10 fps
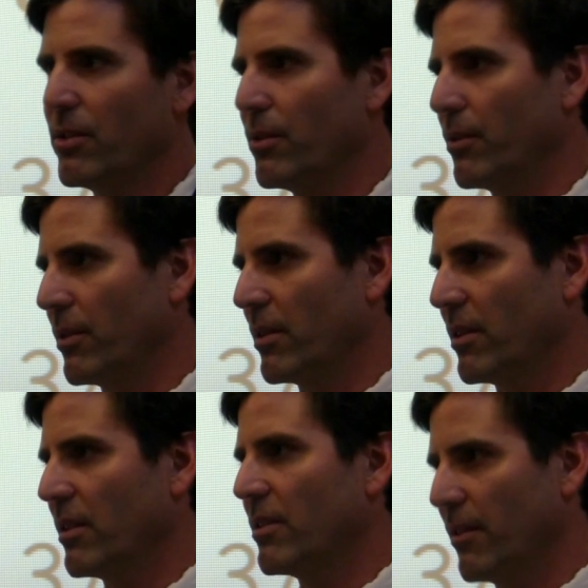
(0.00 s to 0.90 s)
to,
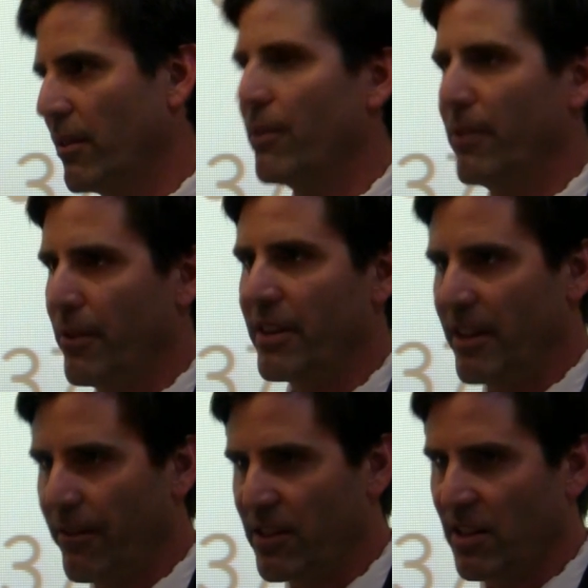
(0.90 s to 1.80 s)

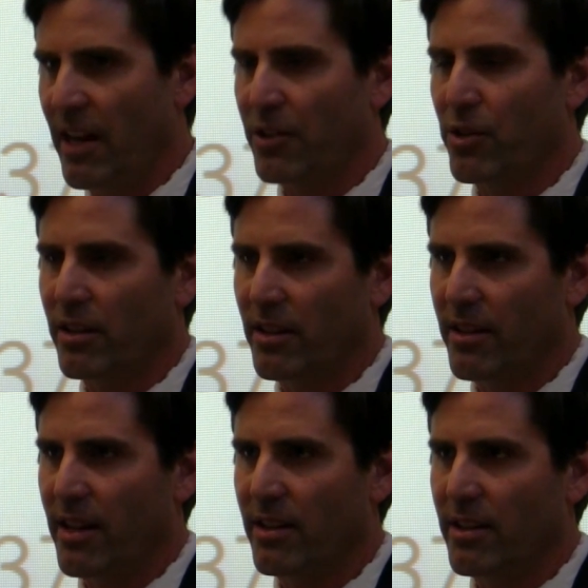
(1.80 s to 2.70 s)
if it's
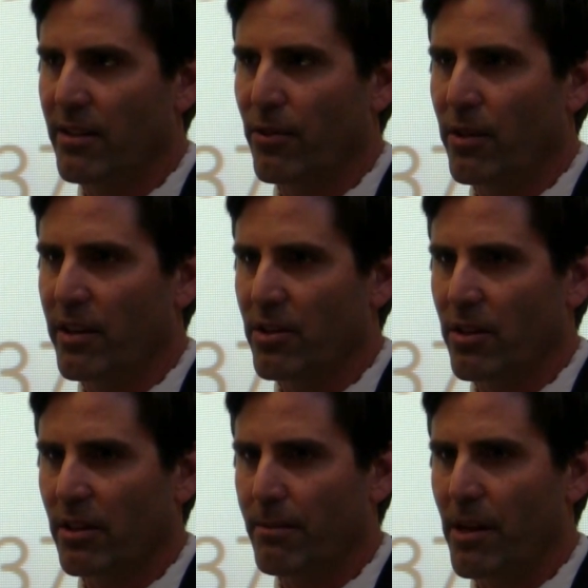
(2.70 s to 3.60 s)
electric, than you need for an
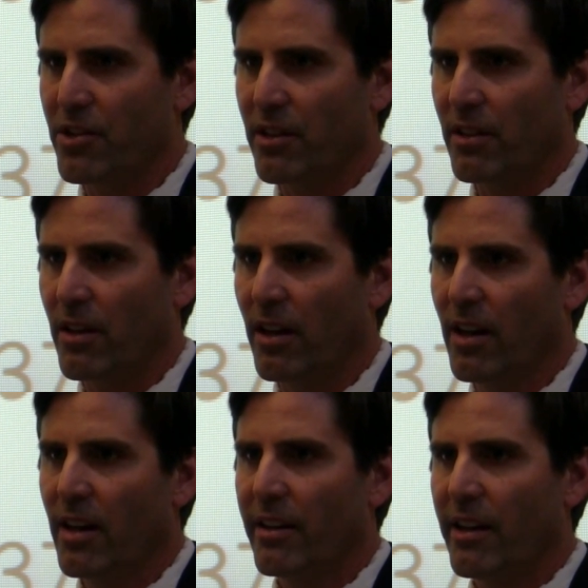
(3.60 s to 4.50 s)
internal combustion car.
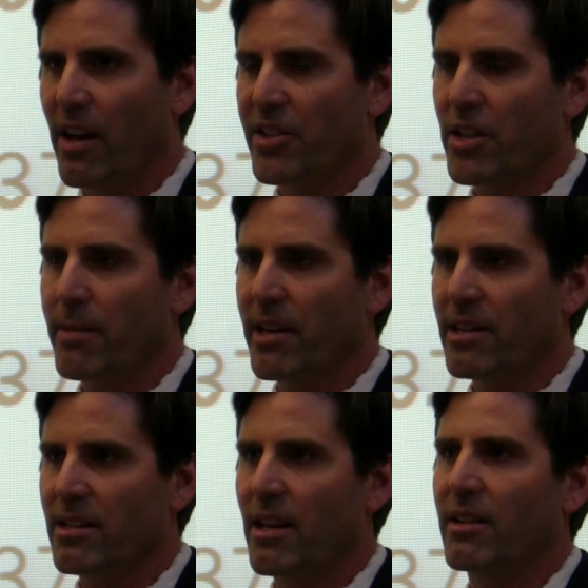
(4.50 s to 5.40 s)
That also
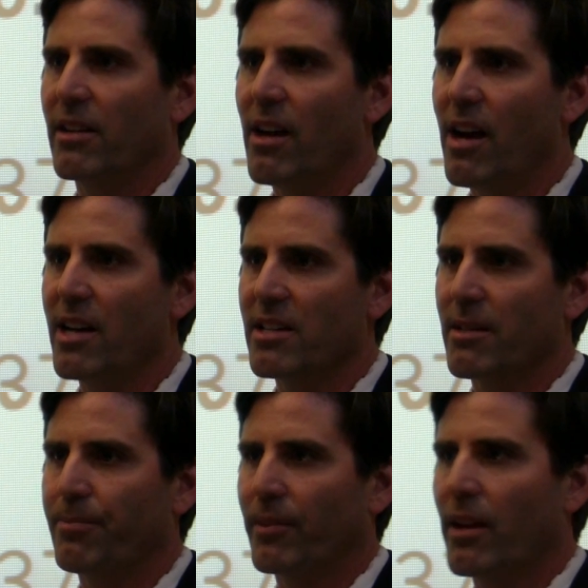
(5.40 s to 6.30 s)
means that the
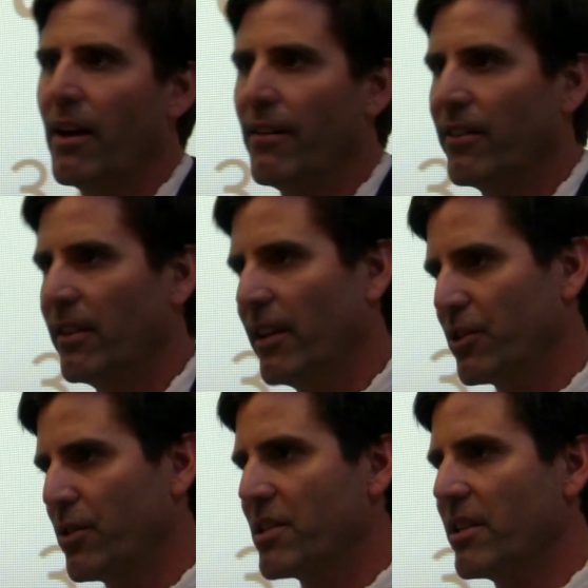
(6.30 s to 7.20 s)
cost of
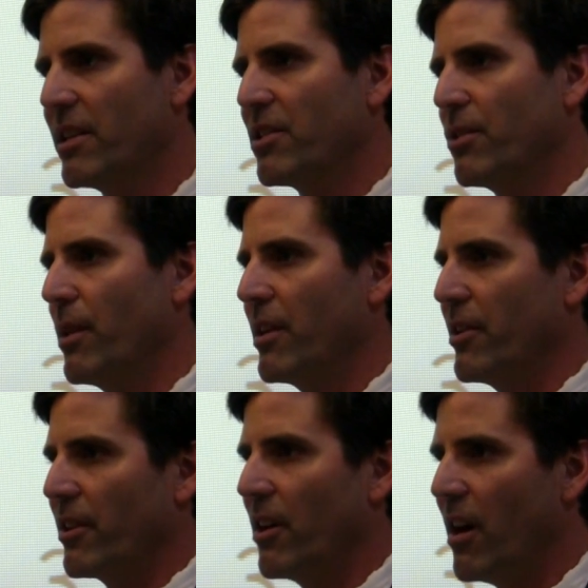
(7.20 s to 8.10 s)
electricity to run
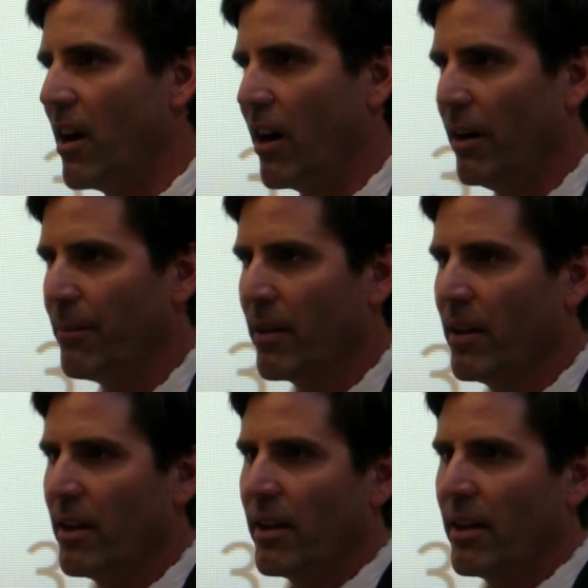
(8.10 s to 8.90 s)
your car